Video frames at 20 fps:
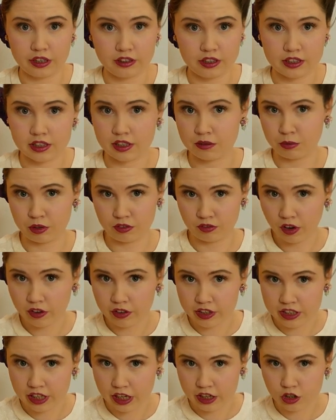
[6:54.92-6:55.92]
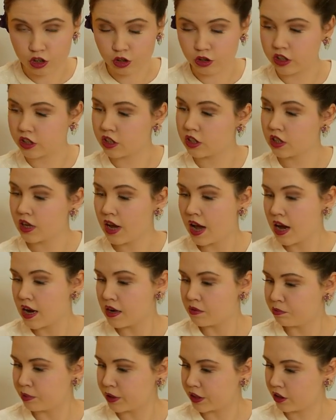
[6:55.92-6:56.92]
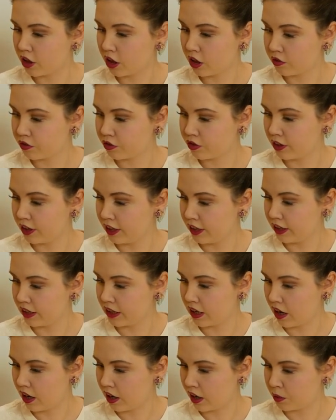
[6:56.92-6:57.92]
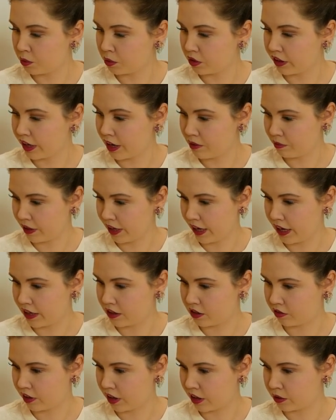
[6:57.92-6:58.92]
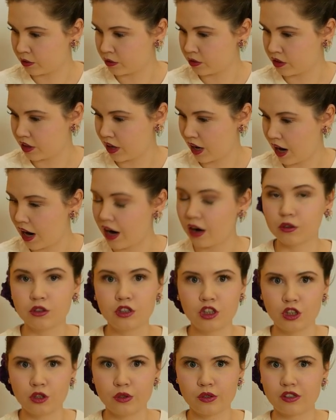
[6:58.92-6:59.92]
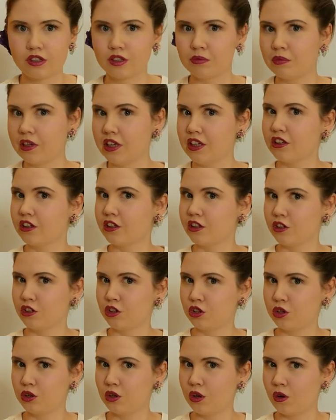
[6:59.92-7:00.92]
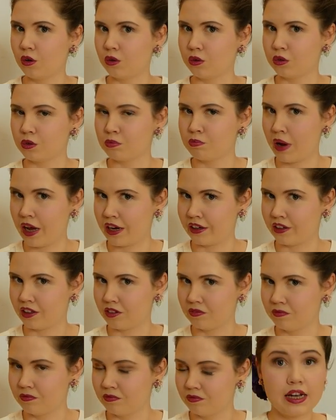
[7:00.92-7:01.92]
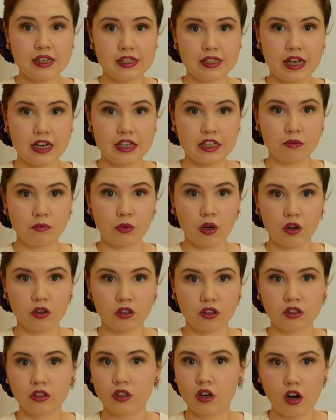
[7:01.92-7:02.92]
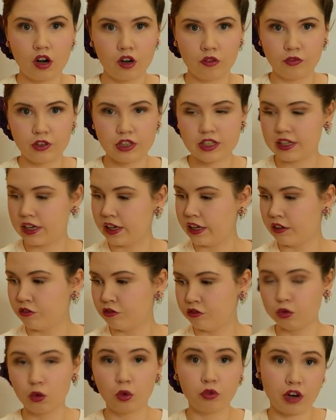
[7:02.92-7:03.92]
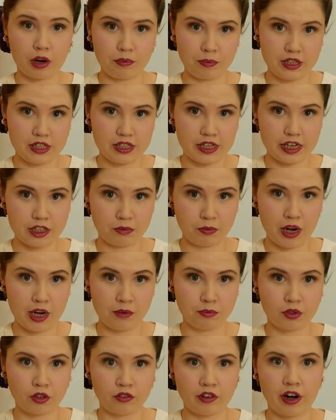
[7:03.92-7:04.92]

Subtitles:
like this can be very dangerous, but hopefully I will get my head around how to use them in a controlled manner. A sanding block, obviously, for wrapping sandpaper